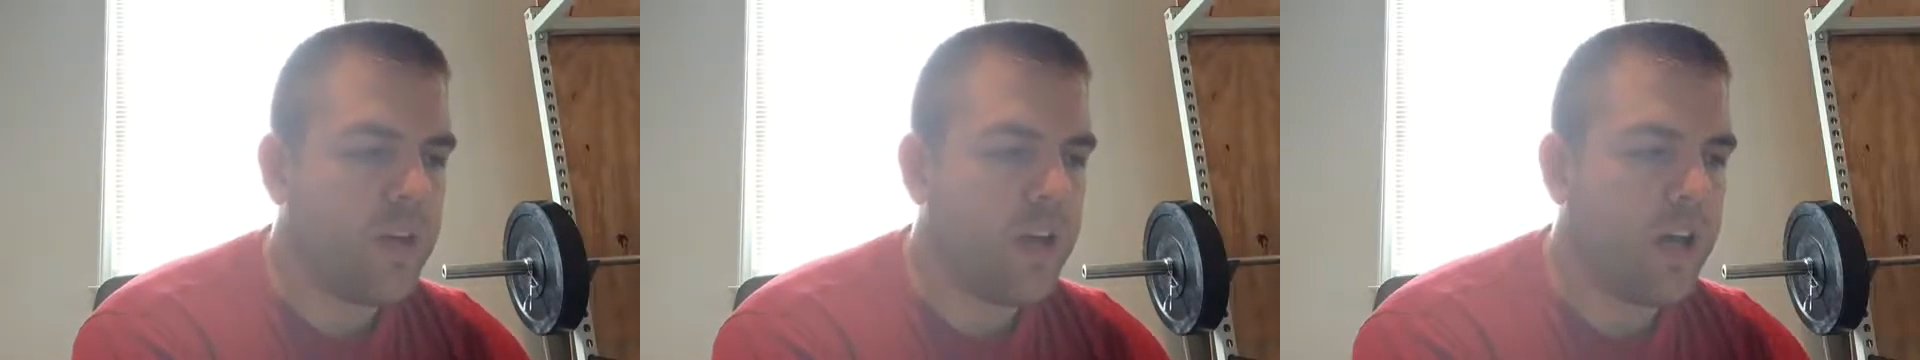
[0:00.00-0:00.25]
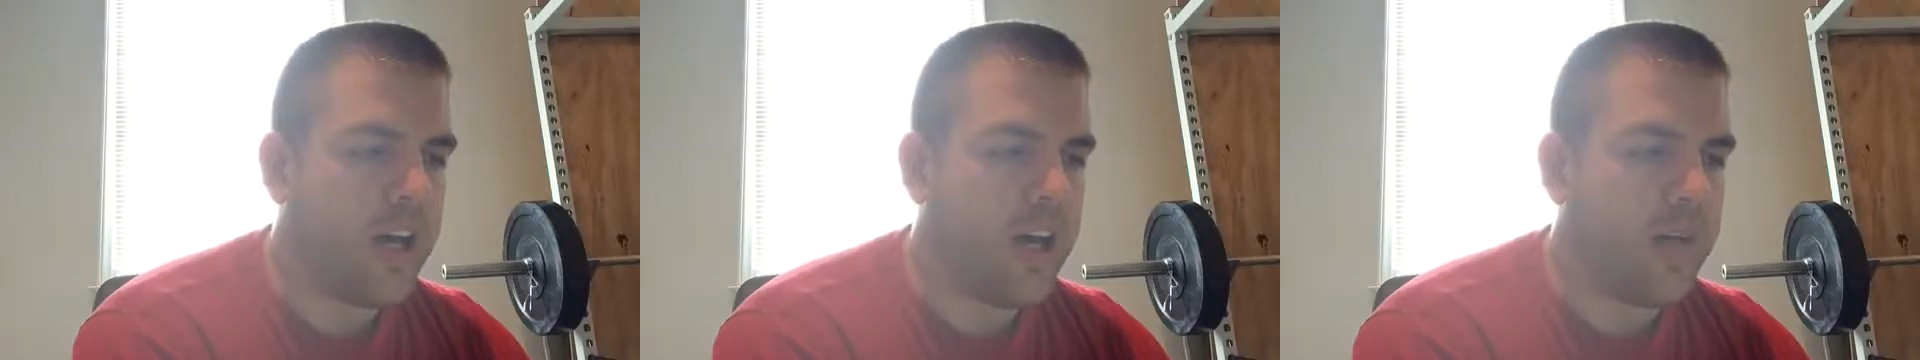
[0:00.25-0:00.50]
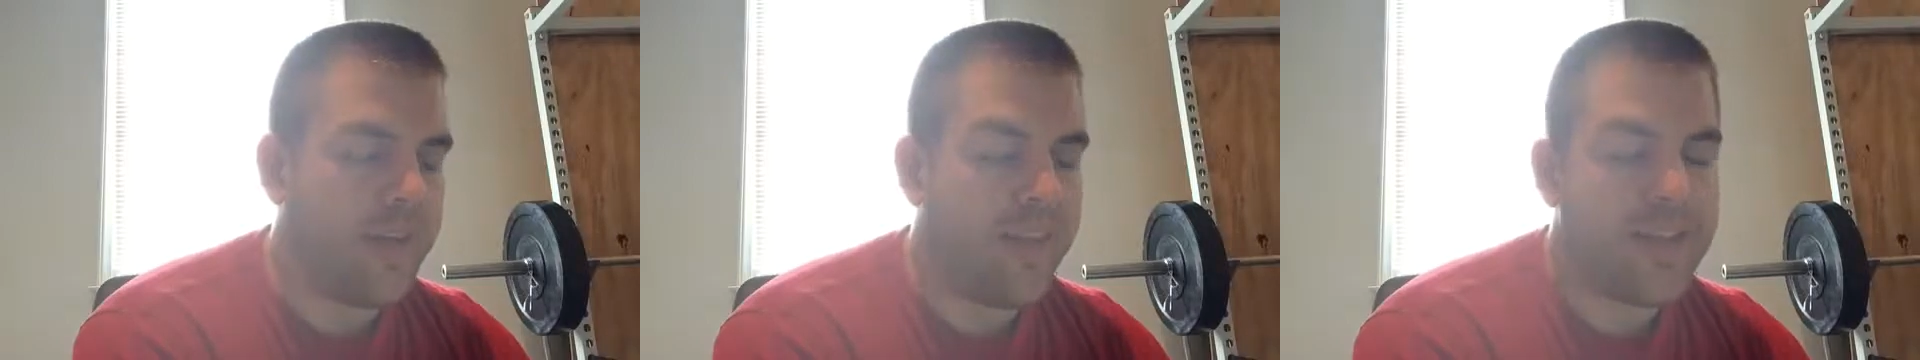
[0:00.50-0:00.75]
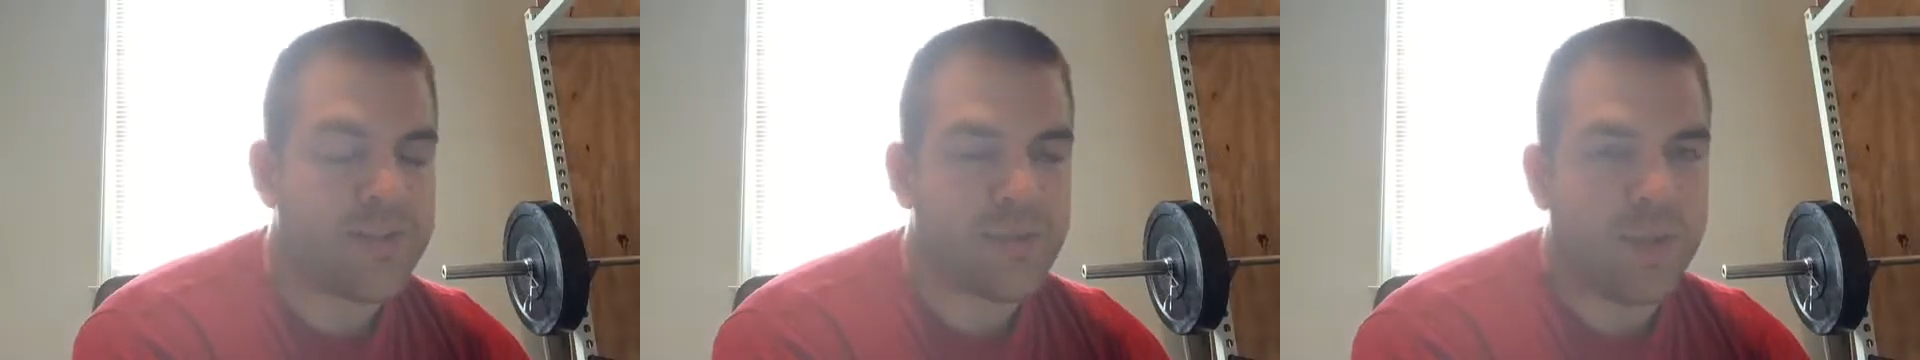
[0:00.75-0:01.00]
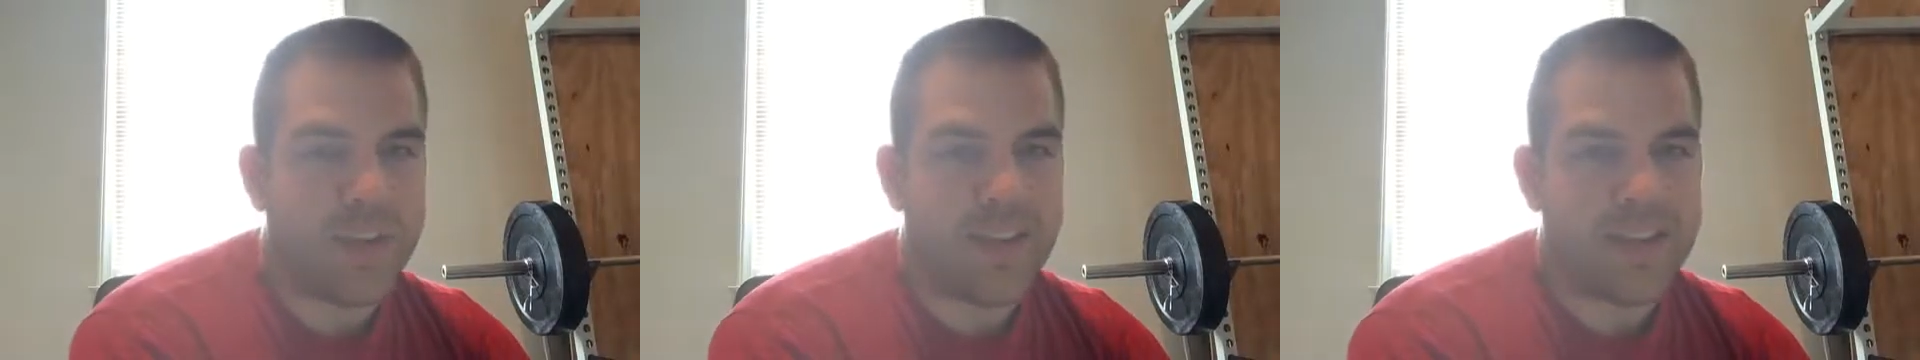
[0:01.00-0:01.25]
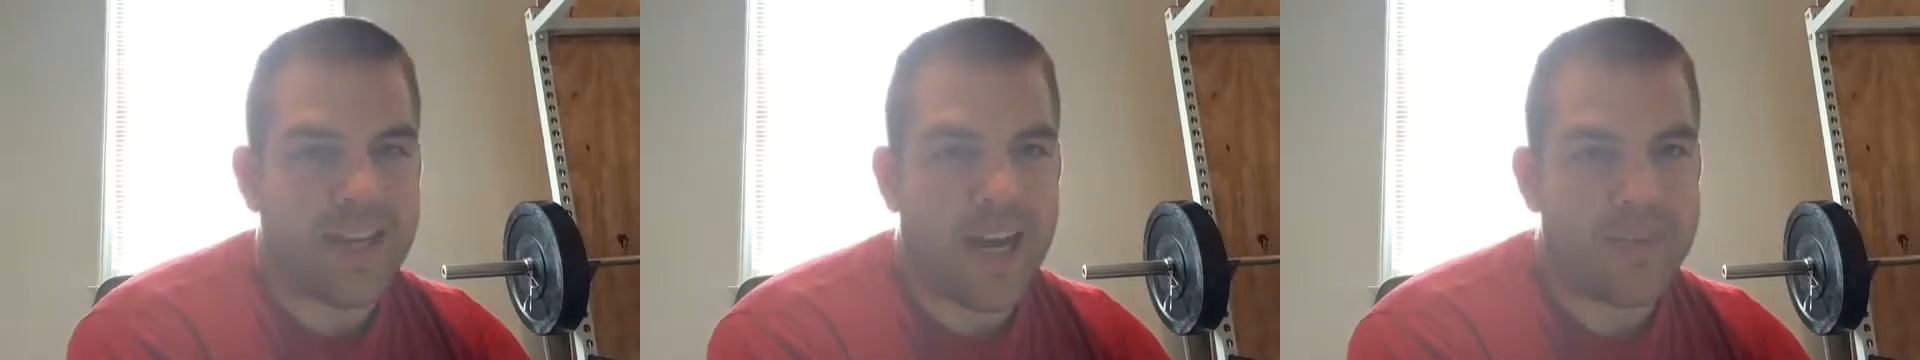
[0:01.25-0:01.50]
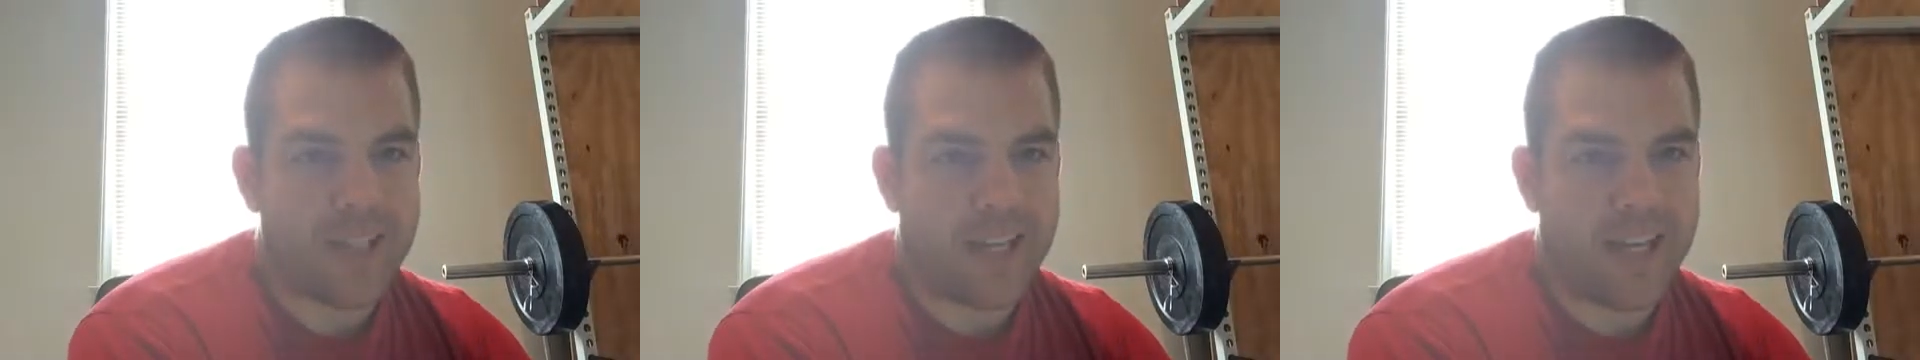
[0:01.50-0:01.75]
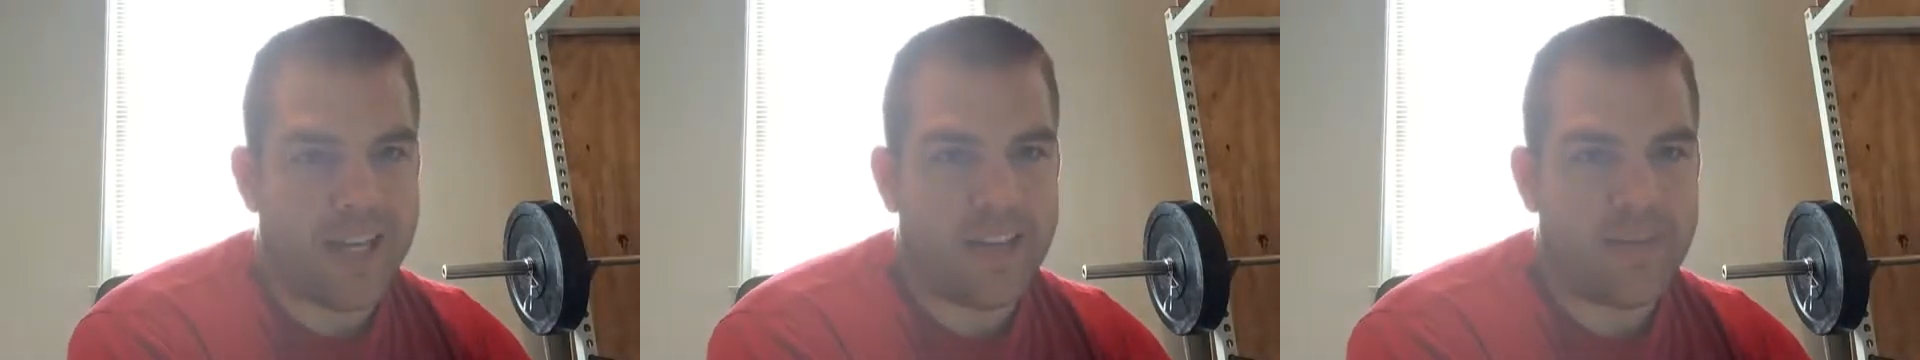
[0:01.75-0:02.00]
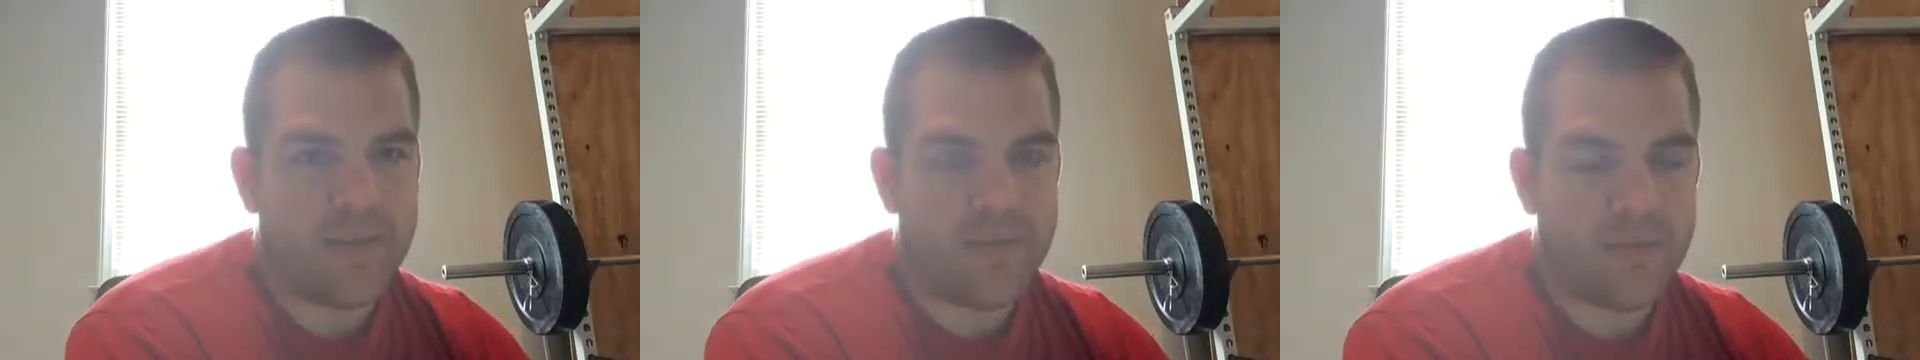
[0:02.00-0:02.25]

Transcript: and that's really the time to get